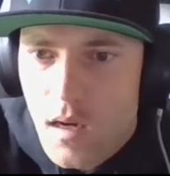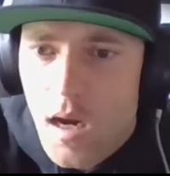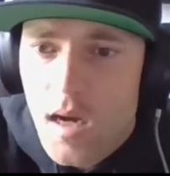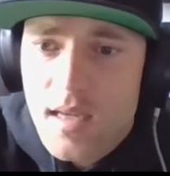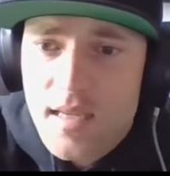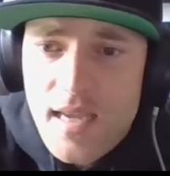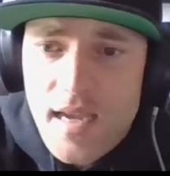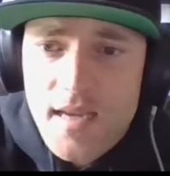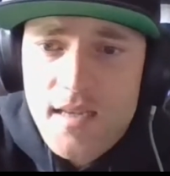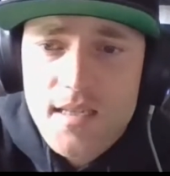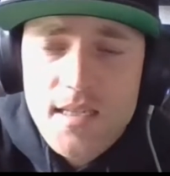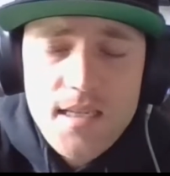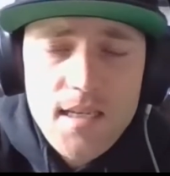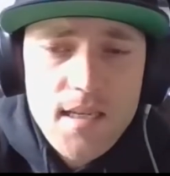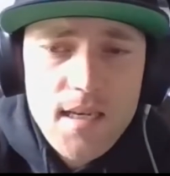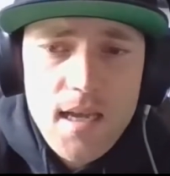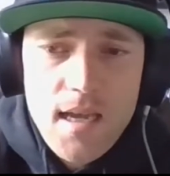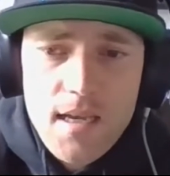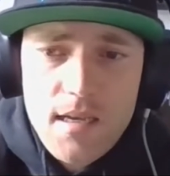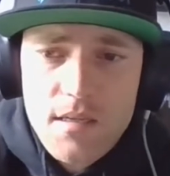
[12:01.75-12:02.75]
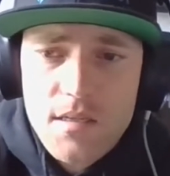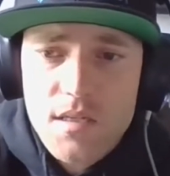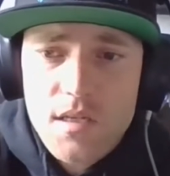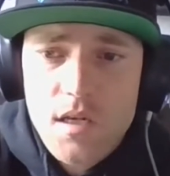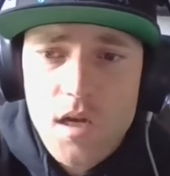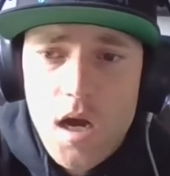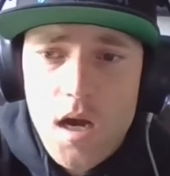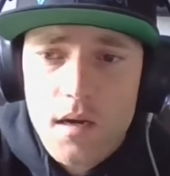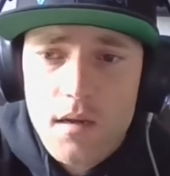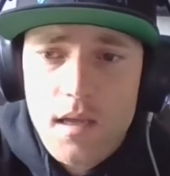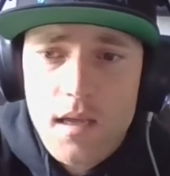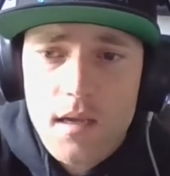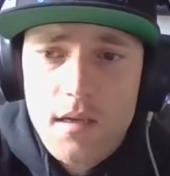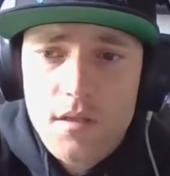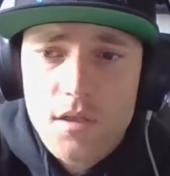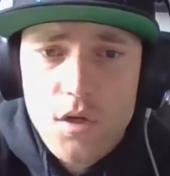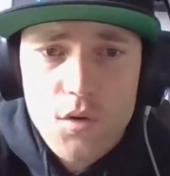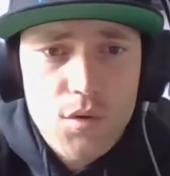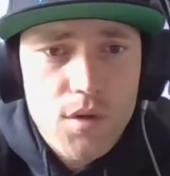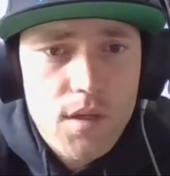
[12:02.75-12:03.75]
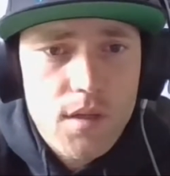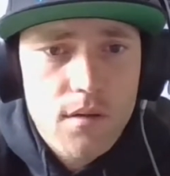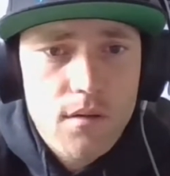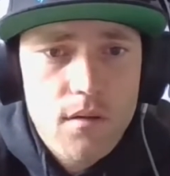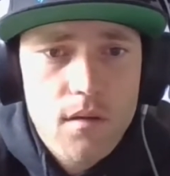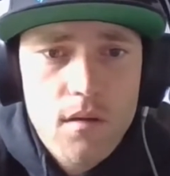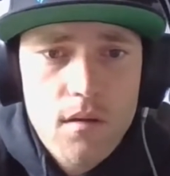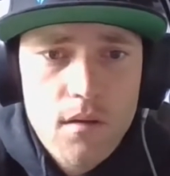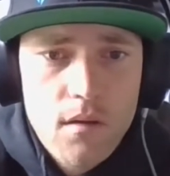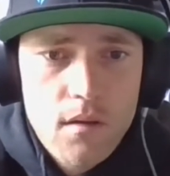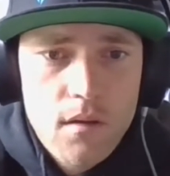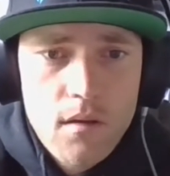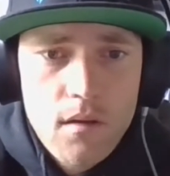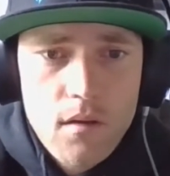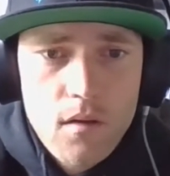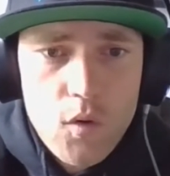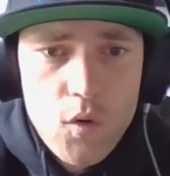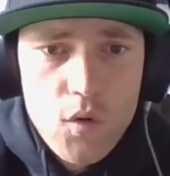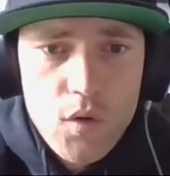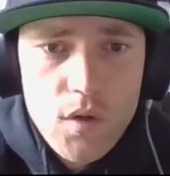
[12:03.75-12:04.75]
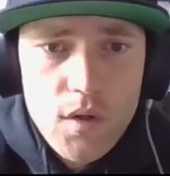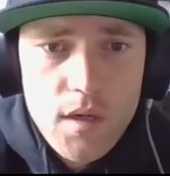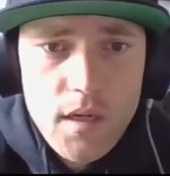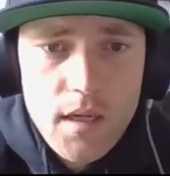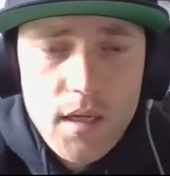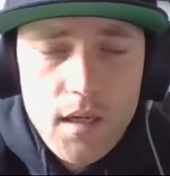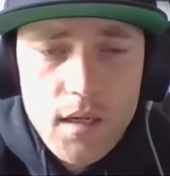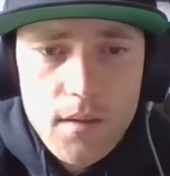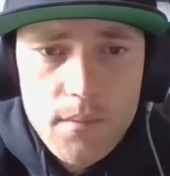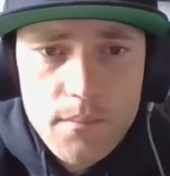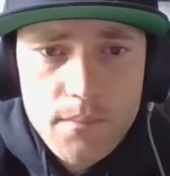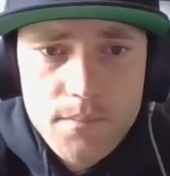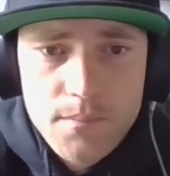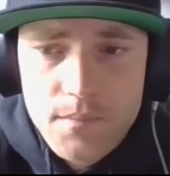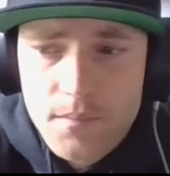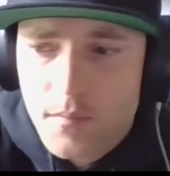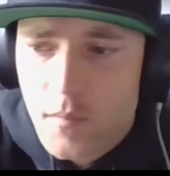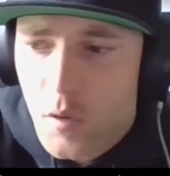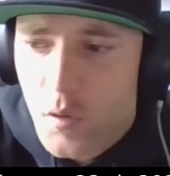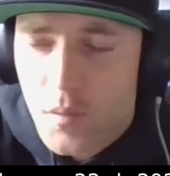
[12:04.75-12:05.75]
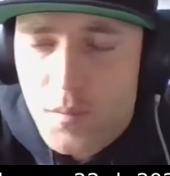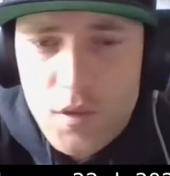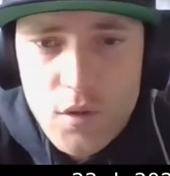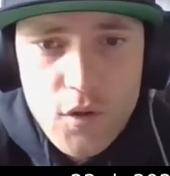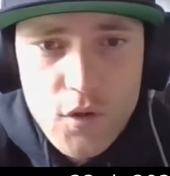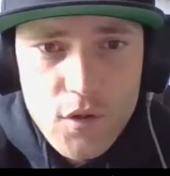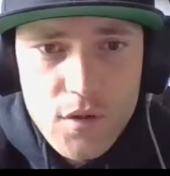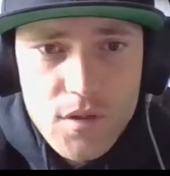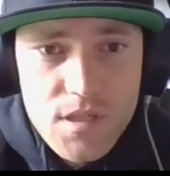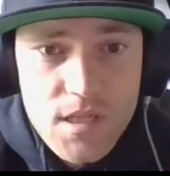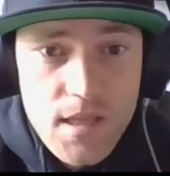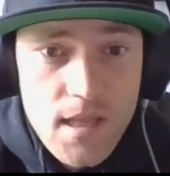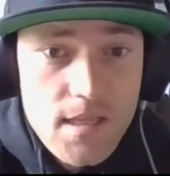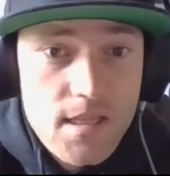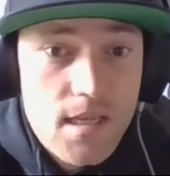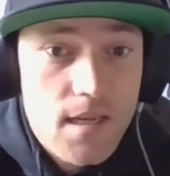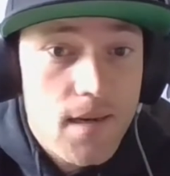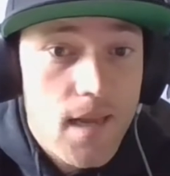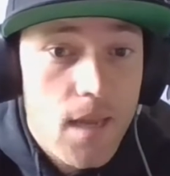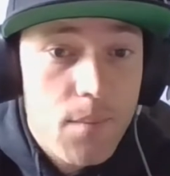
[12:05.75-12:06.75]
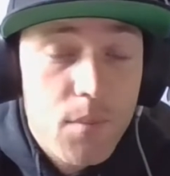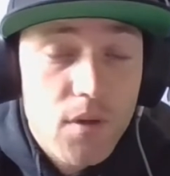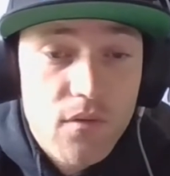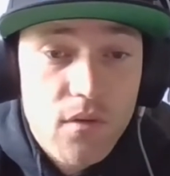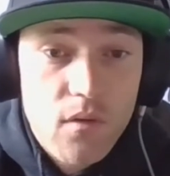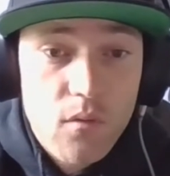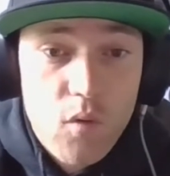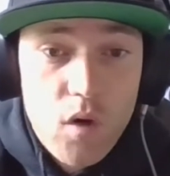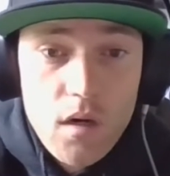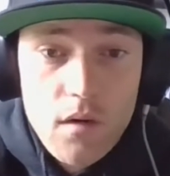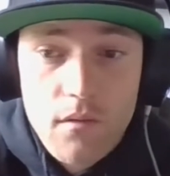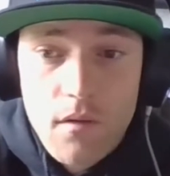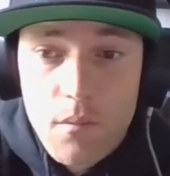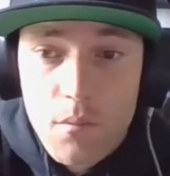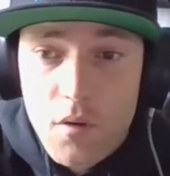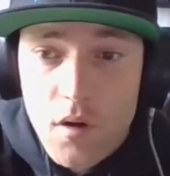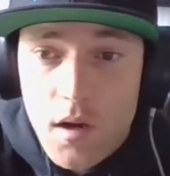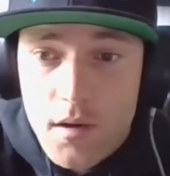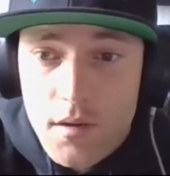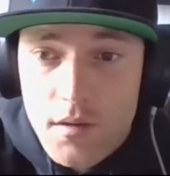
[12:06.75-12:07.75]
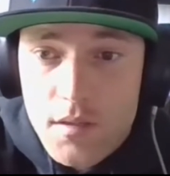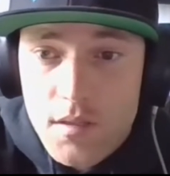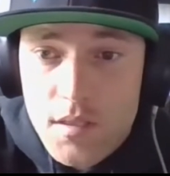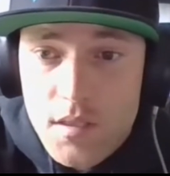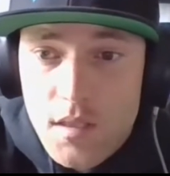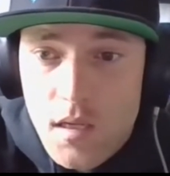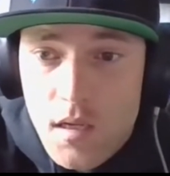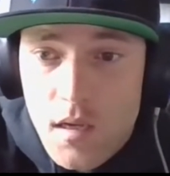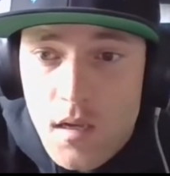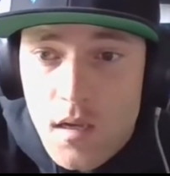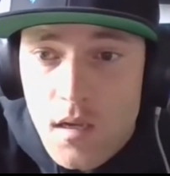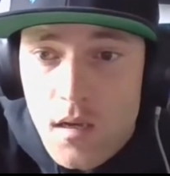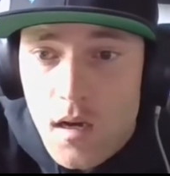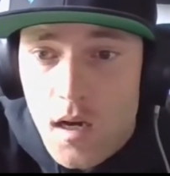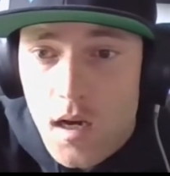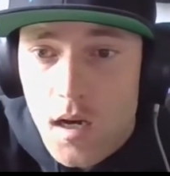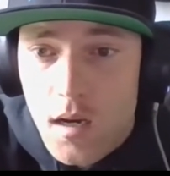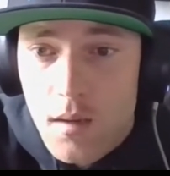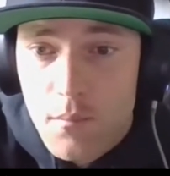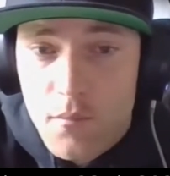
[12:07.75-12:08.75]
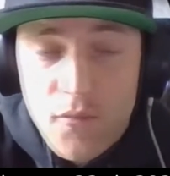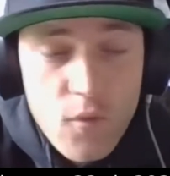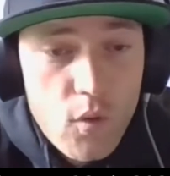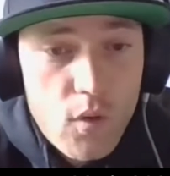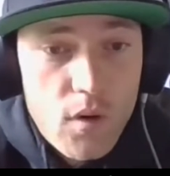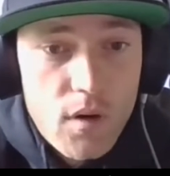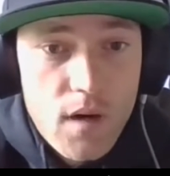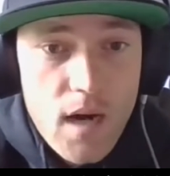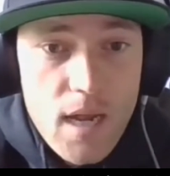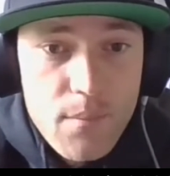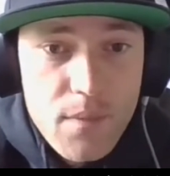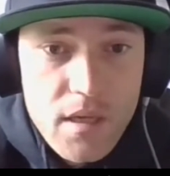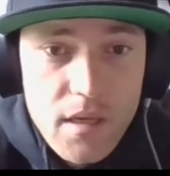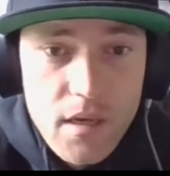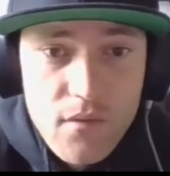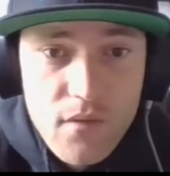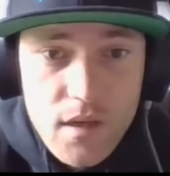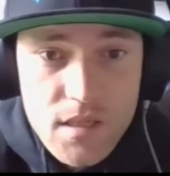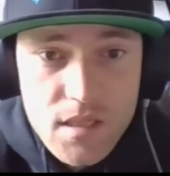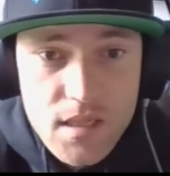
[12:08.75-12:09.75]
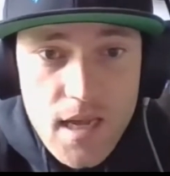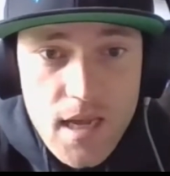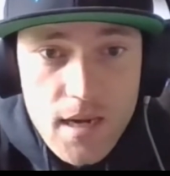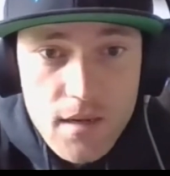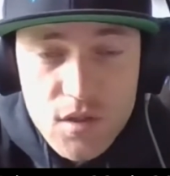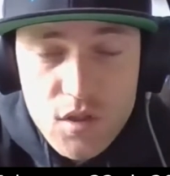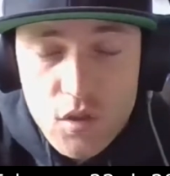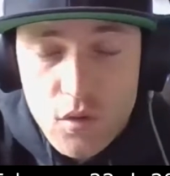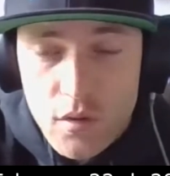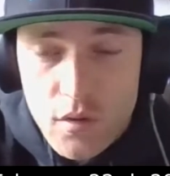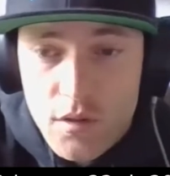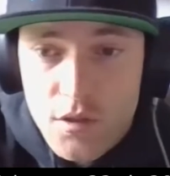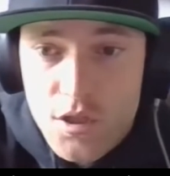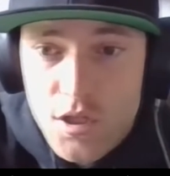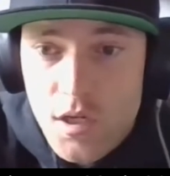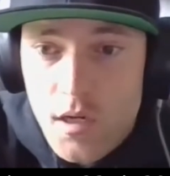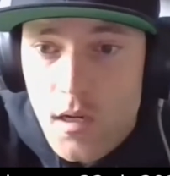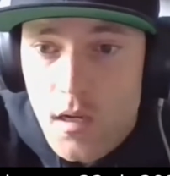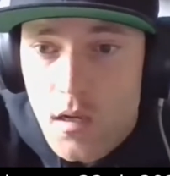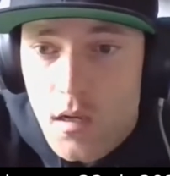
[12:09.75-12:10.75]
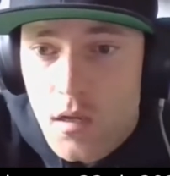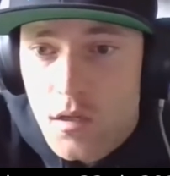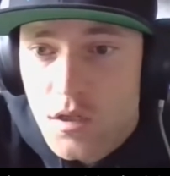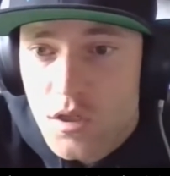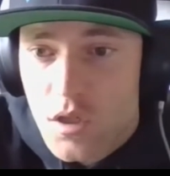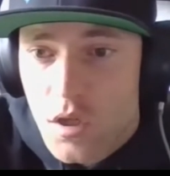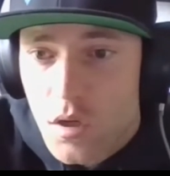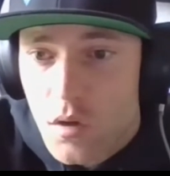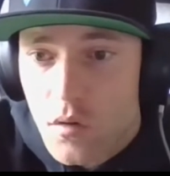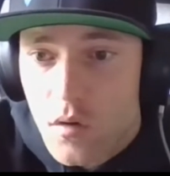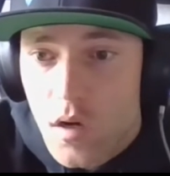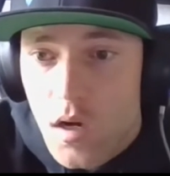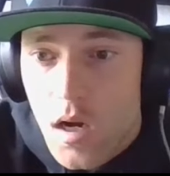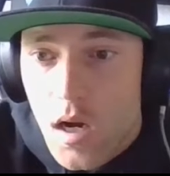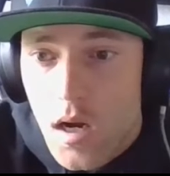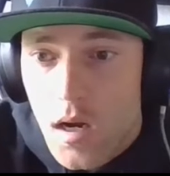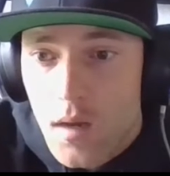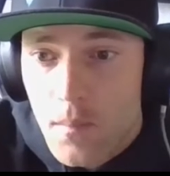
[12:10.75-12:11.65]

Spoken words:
yanDNA is not a token or a cryptocurrency. That's a name of one of our products for IPFS data storage. So